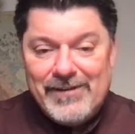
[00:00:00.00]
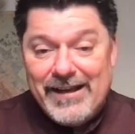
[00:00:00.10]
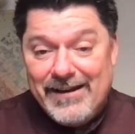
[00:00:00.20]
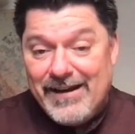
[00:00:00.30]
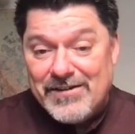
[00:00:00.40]

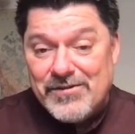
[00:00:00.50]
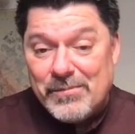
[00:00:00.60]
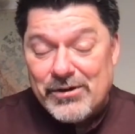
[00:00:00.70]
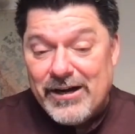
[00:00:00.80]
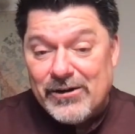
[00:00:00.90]
And as the
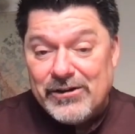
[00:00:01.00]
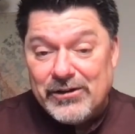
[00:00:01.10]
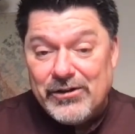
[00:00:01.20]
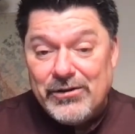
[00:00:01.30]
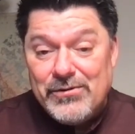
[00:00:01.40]
prayer
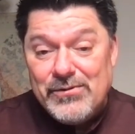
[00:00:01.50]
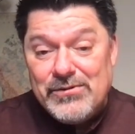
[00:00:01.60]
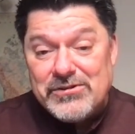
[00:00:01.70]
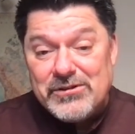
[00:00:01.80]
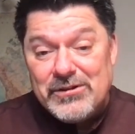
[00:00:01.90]

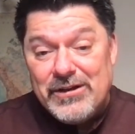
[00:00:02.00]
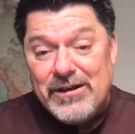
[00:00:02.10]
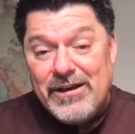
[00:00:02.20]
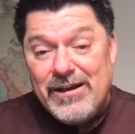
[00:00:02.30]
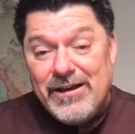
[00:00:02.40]
concludes,
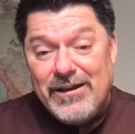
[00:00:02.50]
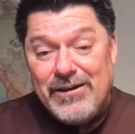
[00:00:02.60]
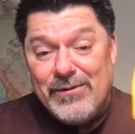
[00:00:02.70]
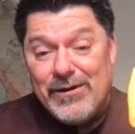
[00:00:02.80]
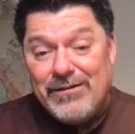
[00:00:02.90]

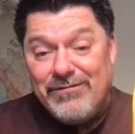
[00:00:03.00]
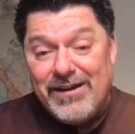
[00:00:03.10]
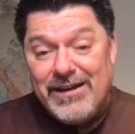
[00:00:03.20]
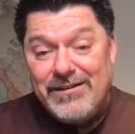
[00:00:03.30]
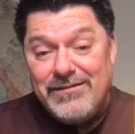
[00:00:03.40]
you are
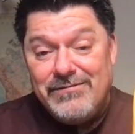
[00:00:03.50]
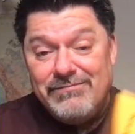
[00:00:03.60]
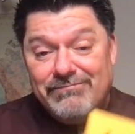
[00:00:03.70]
invited